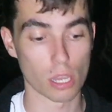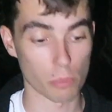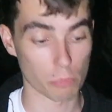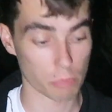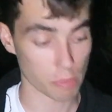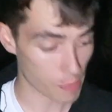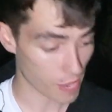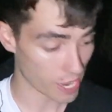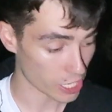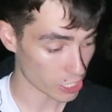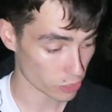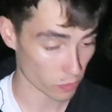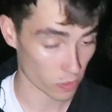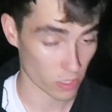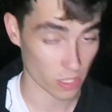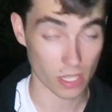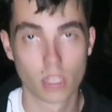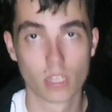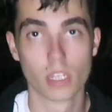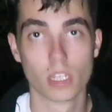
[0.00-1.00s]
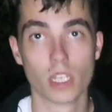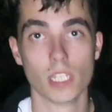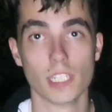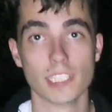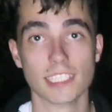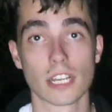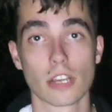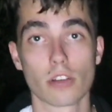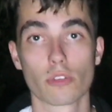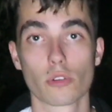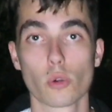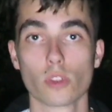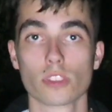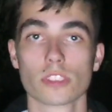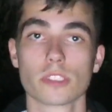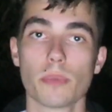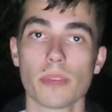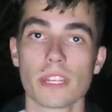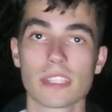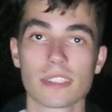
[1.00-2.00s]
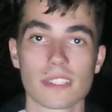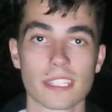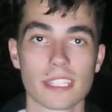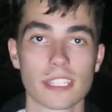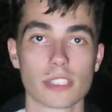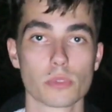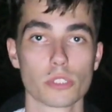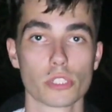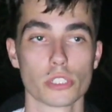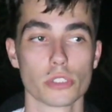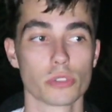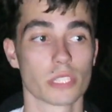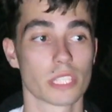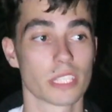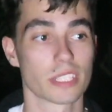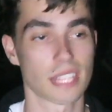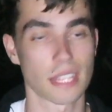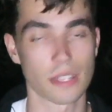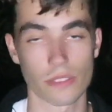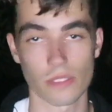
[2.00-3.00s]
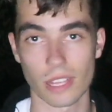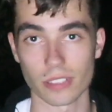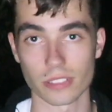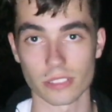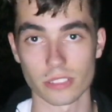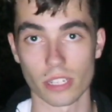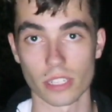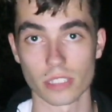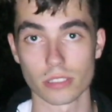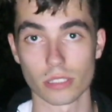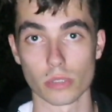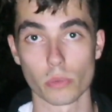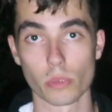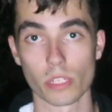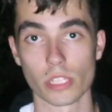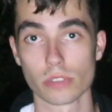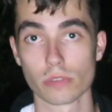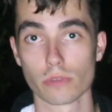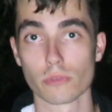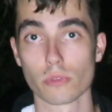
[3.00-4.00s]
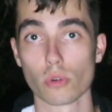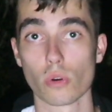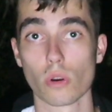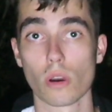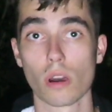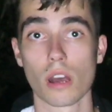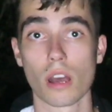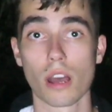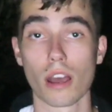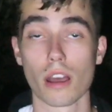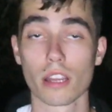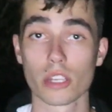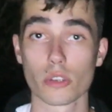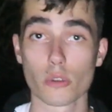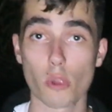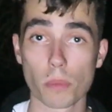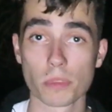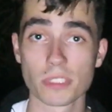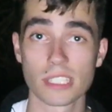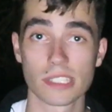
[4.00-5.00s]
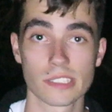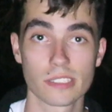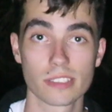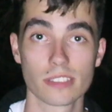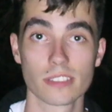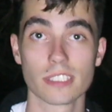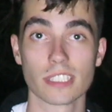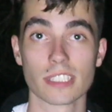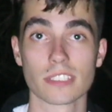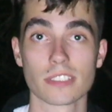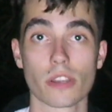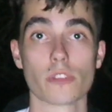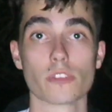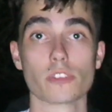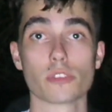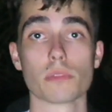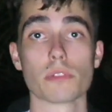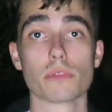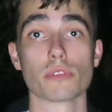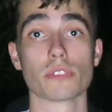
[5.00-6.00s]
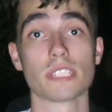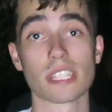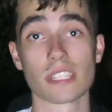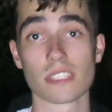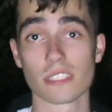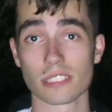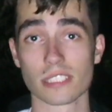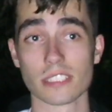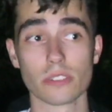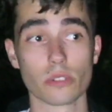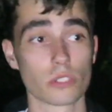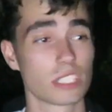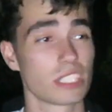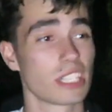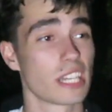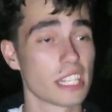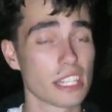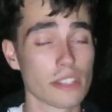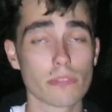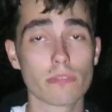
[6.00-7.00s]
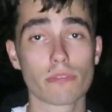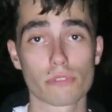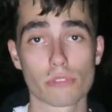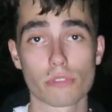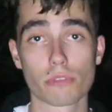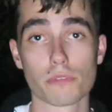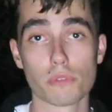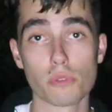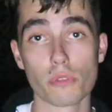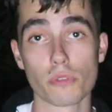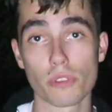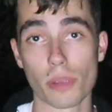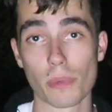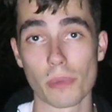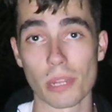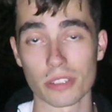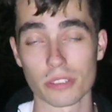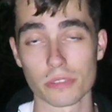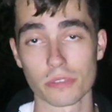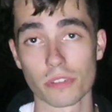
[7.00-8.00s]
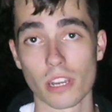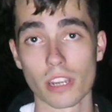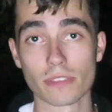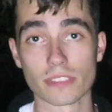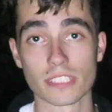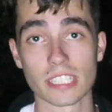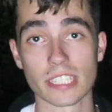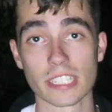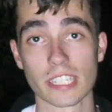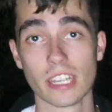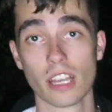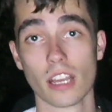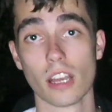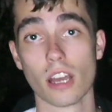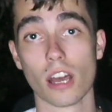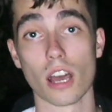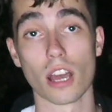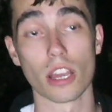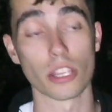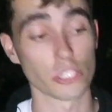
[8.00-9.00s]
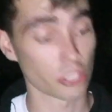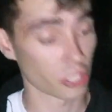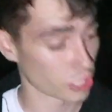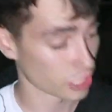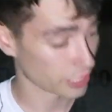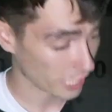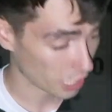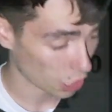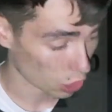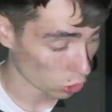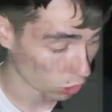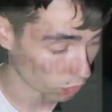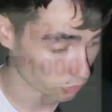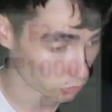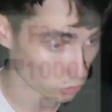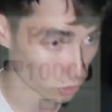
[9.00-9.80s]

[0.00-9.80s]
Be patient with it. Now of course the big thing is we're shooting at 10,000 ISO, which for crop sensors is going to be ridiculously noisy, and even for a full frame like the 5D, you're gonna get a lot of